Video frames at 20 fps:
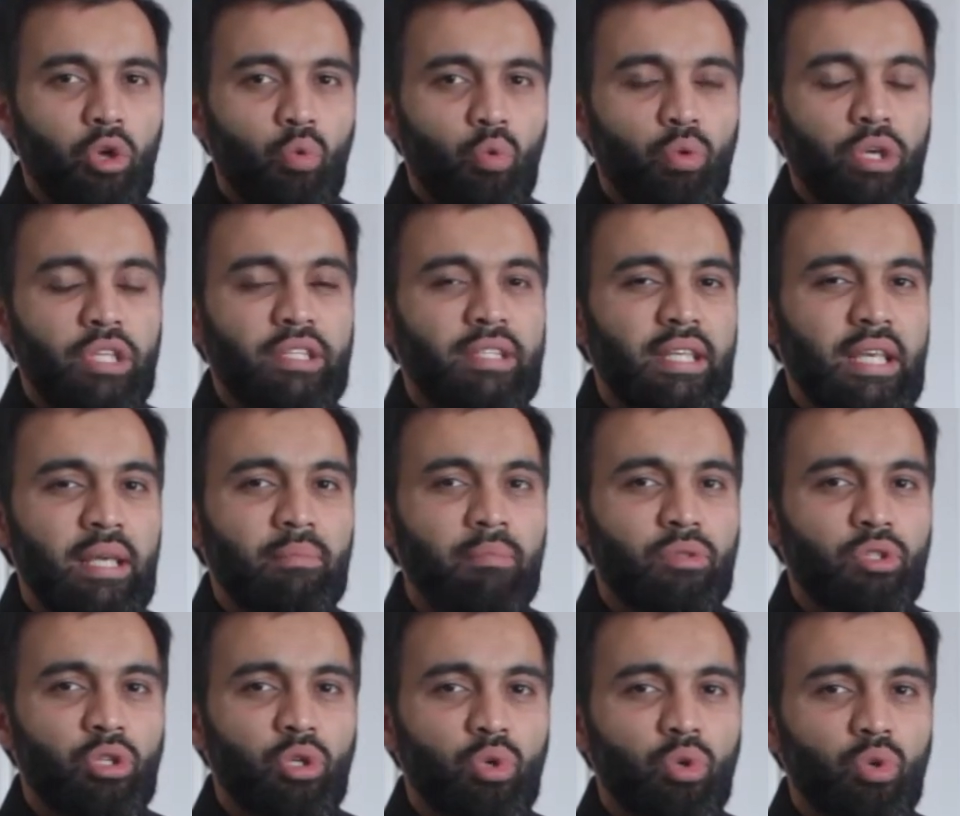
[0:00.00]
we seem
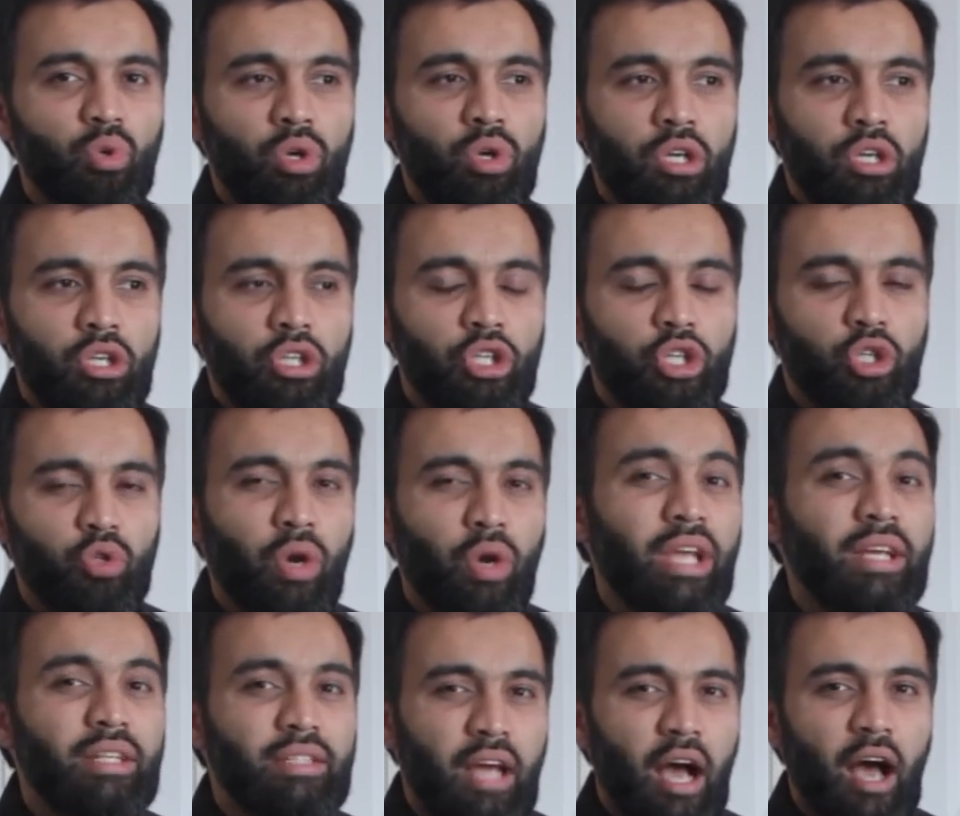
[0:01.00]
to
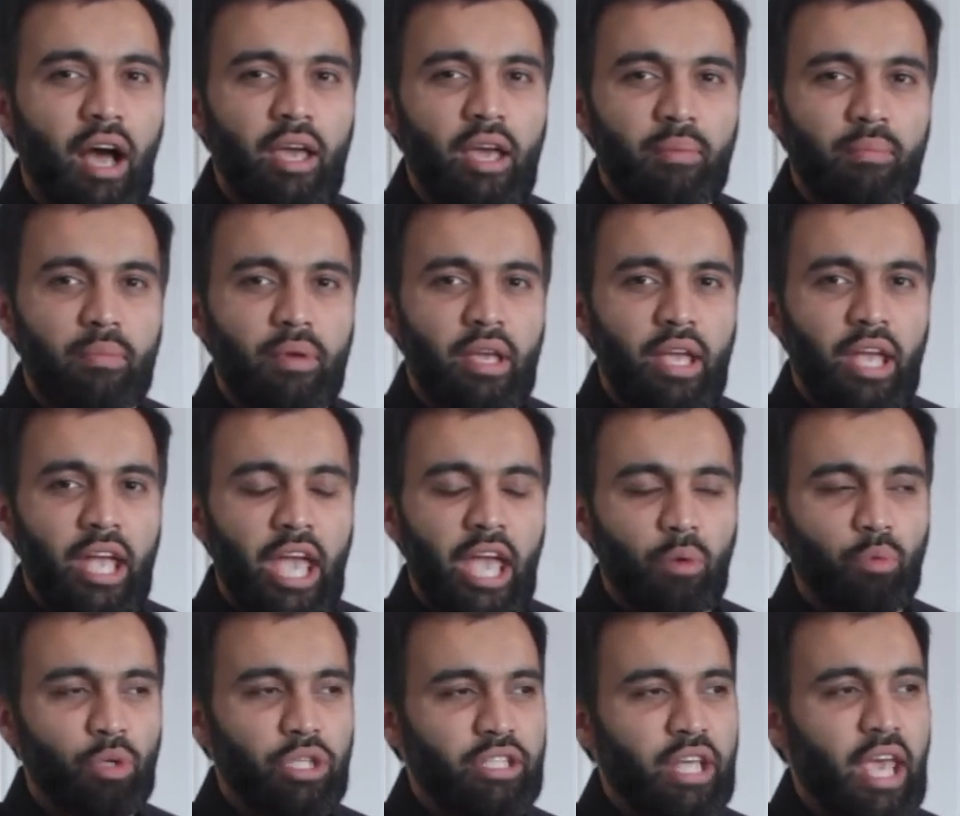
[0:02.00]
shrink time
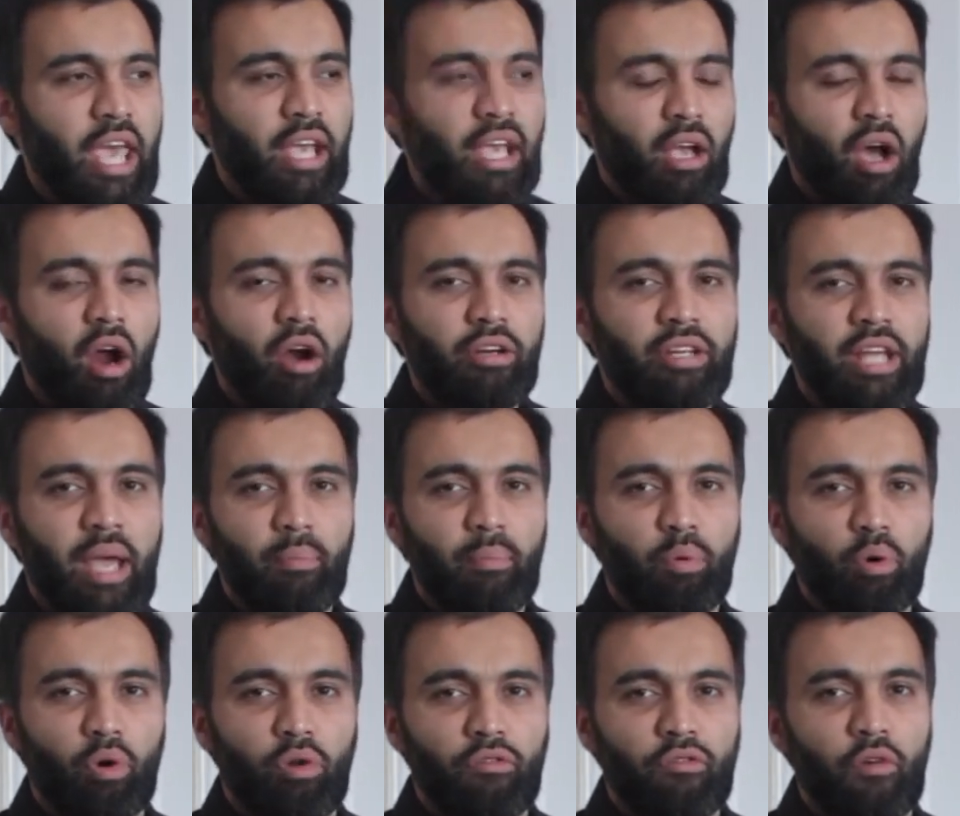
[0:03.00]
and we take our
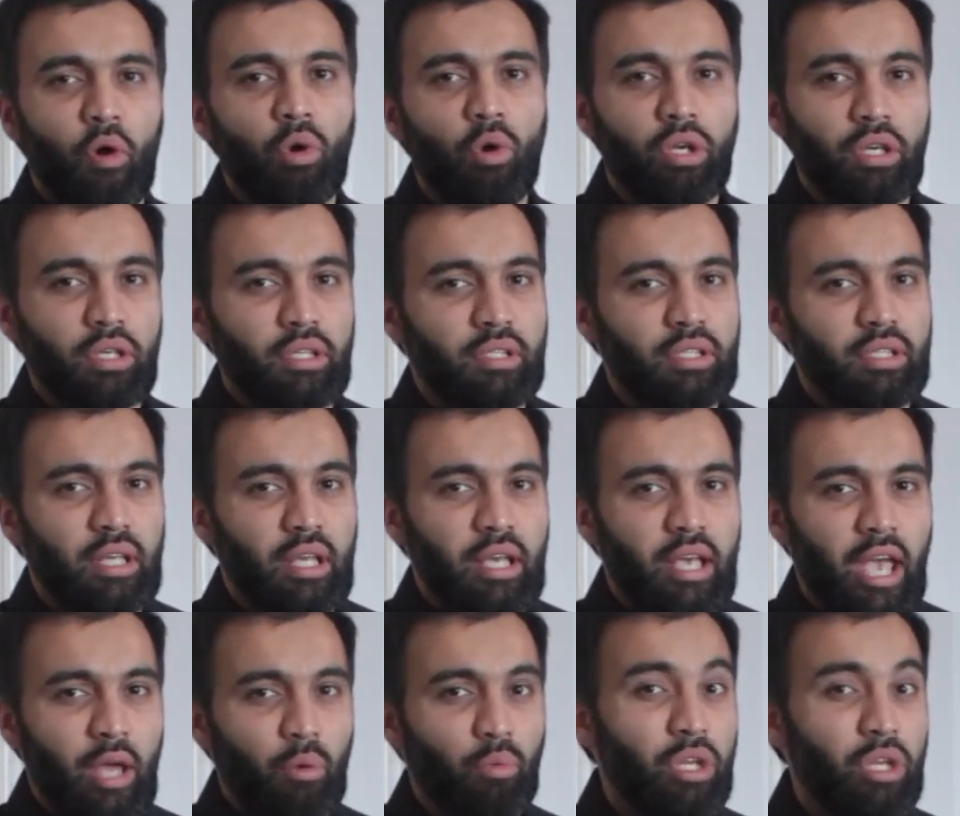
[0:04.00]
temporal focus
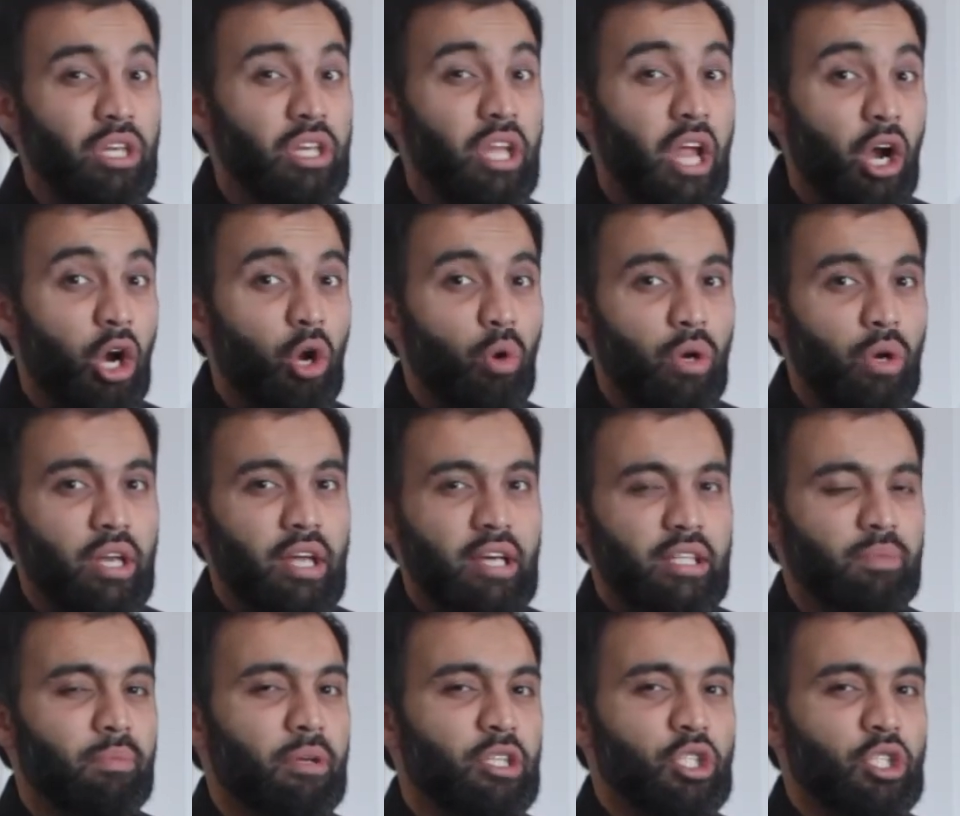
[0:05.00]
and we narrow it
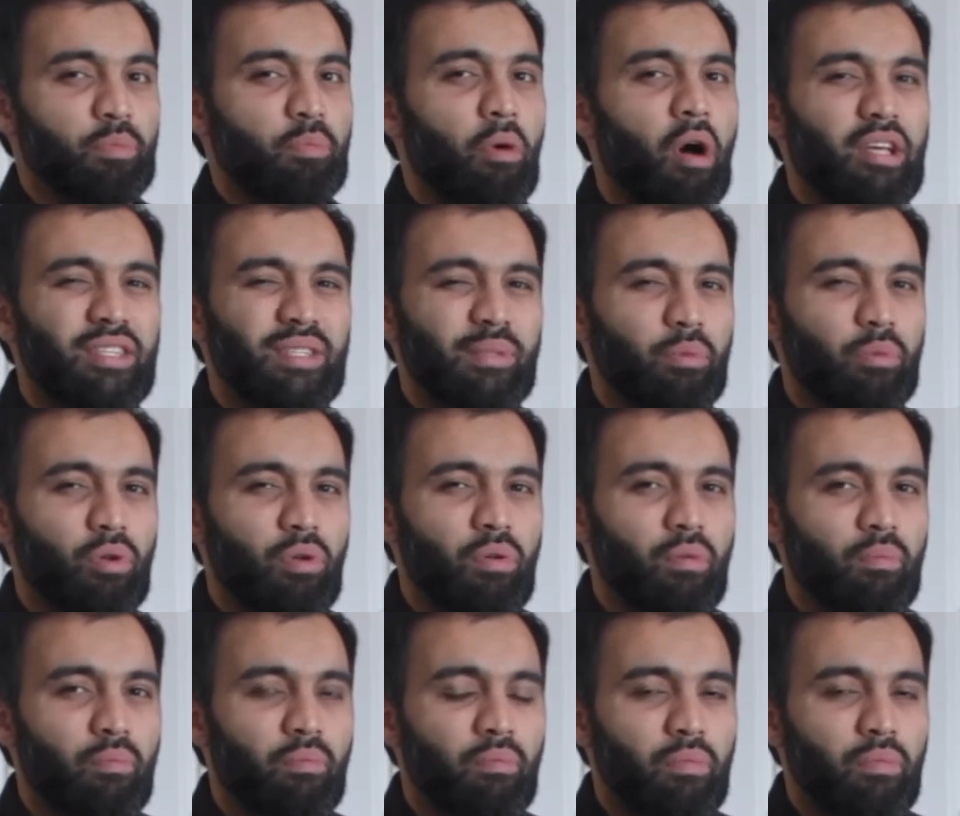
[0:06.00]
as much as
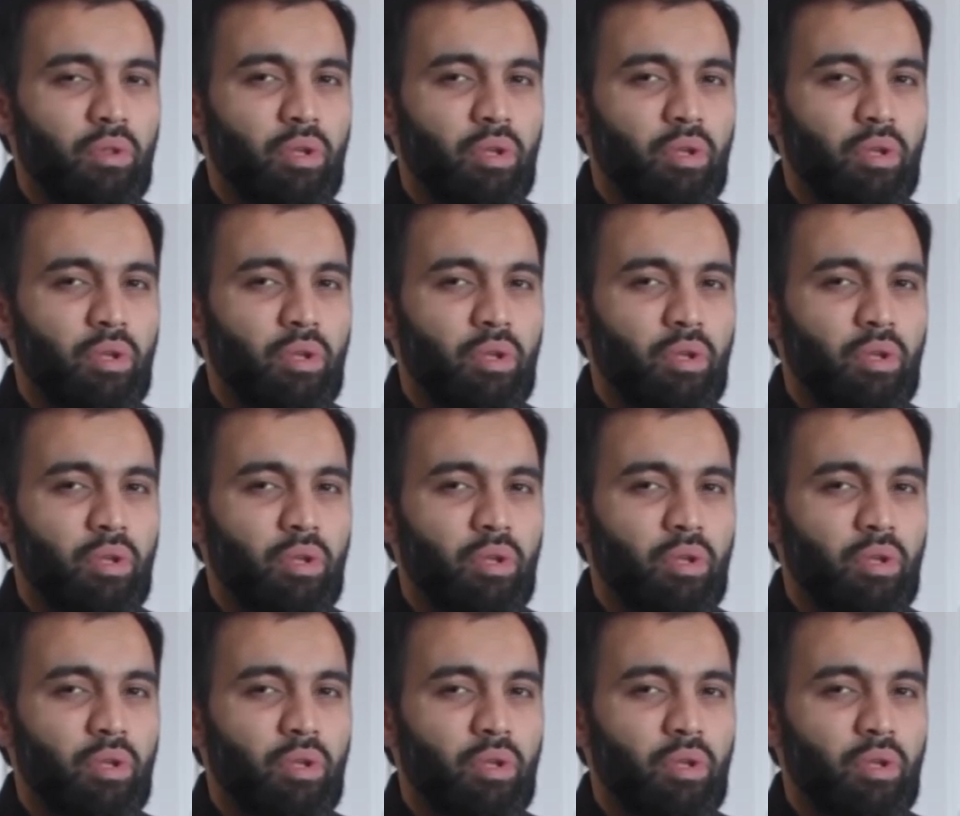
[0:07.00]
possible.